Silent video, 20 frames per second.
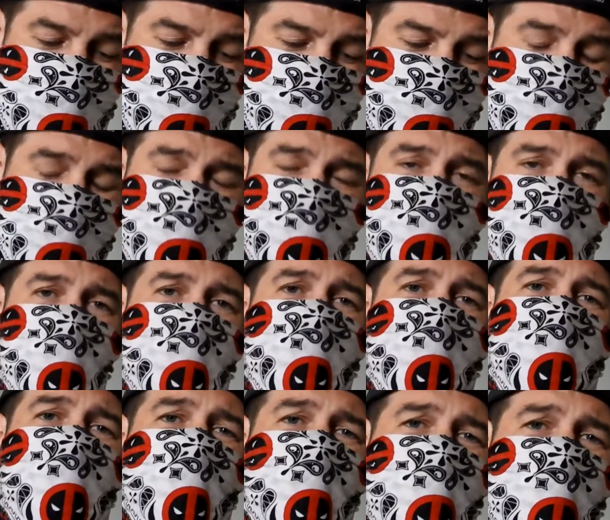this is one of
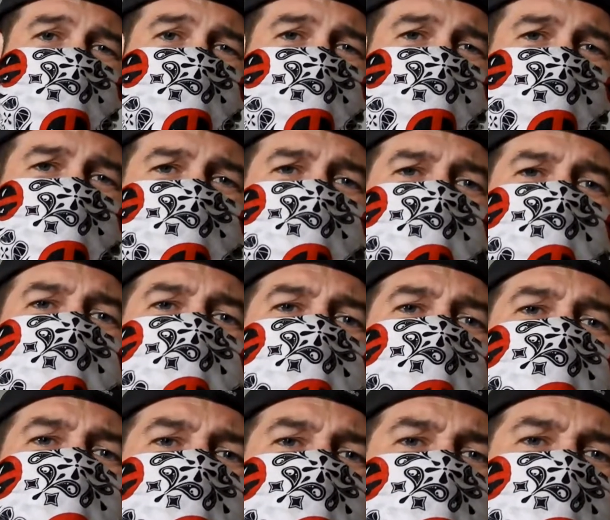the weaker
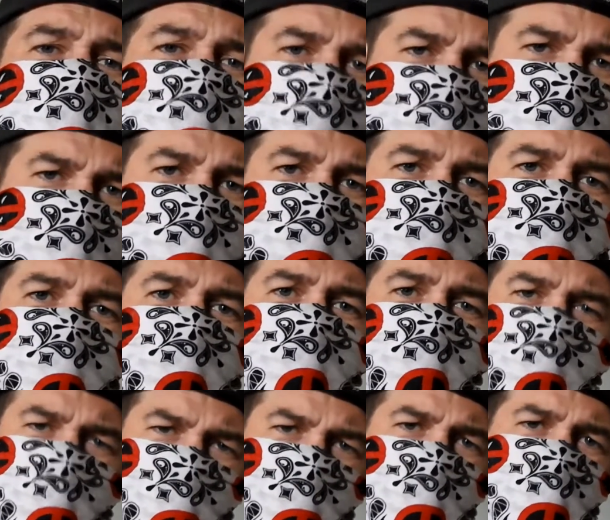books
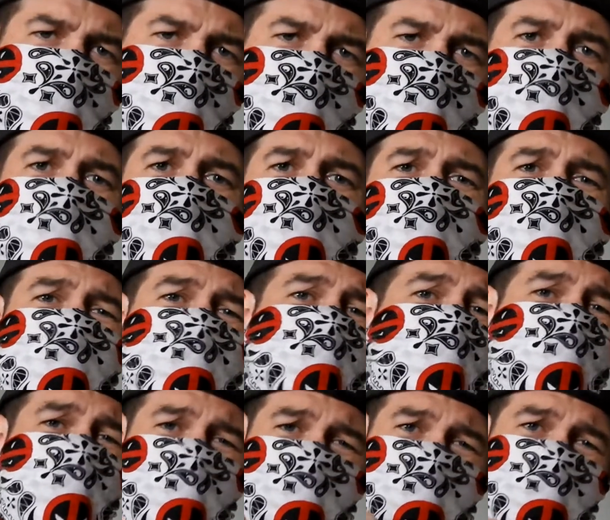from Cullen, at least
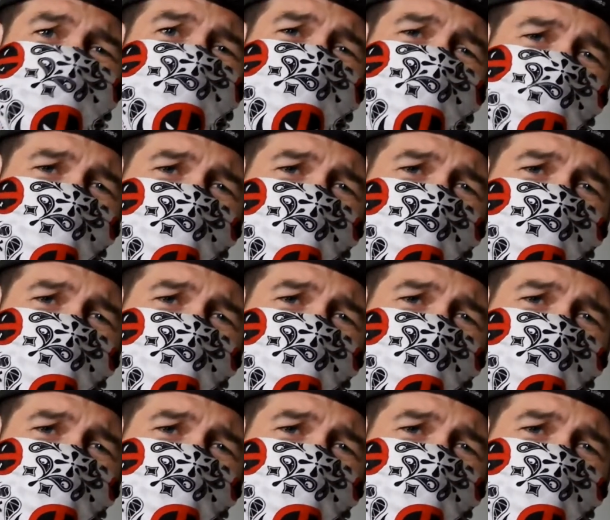for issue